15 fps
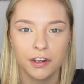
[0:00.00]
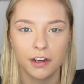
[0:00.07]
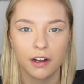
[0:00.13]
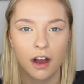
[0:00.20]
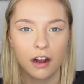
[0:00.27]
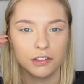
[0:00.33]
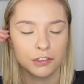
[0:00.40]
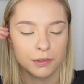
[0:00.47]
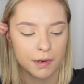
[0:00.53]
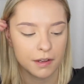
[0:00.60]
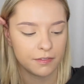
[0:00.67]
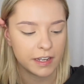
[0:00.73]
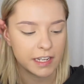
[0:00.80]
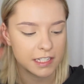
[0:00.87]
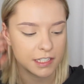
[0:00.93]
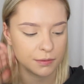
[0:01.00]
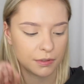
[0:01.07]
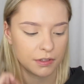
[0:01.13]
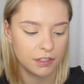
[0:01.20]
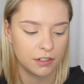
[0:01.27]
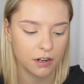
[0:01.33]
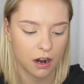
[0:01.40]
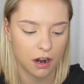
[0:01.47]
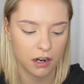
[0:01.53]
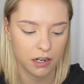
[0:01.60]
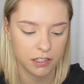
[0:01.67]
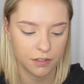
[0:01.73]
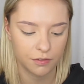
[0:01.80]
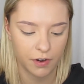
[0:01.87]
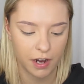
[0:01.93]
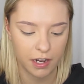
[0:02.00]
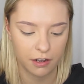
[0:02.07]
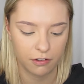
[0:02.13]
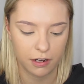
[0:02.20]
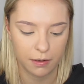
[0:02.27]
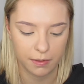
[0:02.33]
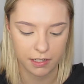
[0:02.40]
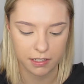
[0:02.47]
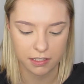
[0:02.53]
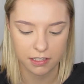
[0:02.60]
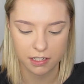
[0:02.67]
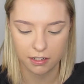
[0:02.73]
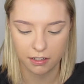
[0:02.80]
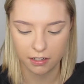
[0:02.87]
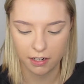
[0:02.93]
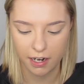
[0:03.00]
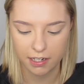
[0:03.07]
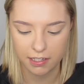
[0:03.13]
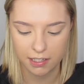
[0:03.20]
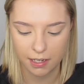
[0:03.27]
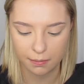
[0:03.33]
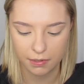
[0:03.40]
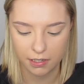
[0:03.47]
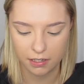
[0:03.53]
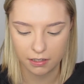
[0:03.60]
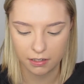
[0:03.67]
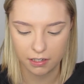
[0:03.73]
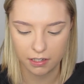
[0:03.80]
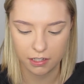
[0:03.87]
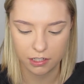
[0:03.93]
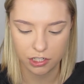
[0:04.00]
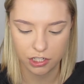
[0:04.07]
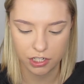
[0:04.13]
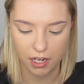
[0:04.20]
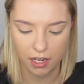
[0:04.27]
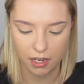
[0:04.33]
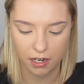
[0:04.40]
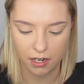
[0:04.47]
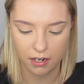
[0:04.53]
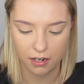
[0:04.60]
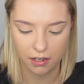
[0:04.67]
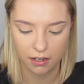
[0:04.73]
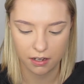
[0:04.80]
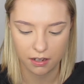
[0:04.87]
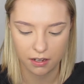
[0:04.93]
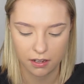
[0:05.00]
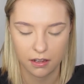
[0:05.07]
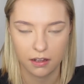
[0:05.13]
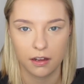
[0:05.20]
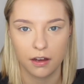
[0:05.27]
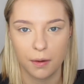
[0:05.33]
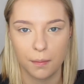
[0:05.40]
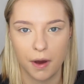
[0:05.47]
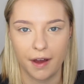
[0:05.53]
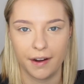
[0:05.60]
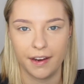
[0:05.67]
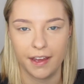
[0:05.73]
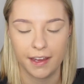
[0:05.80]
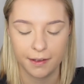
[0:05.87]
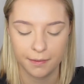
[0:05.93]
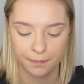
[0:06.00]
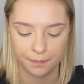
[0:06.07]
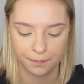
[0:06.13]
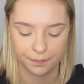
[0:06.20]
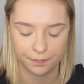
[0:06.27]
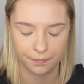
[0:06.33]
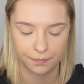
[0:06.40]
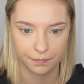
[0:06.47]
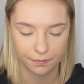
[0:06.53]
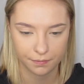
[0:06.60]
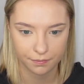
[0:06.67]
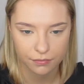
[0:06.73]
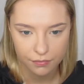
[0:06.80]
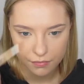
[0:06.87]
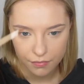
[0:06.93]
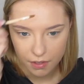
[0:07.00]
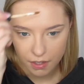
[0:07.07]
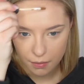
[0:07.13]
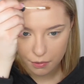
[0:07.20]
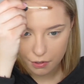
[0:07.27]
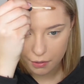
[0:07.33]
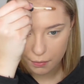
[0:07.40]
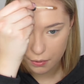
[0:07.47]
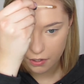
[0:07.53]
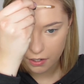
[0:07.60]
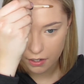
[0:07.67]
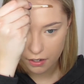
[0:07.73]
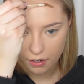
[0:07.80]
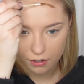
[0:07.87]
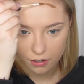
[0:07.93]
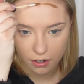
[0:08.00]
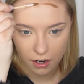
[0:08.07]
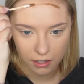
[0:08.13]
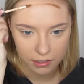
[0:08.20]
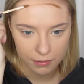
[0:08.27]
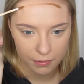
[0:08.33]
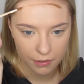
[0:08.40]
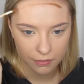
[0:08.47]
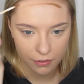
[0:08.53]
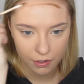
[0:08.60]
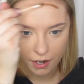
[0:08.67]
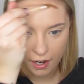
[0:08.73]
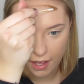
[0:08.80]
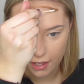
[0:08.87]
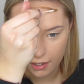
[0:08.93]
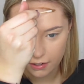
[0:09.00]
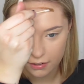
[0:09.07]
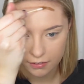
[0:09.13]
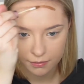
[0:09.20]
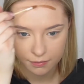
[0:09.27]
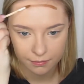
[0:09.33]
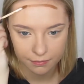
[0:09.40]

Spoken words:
Contour my face with the NARS Radiant Creamy Concealer, except in the shade Amande. I'm going to put it across my forehead,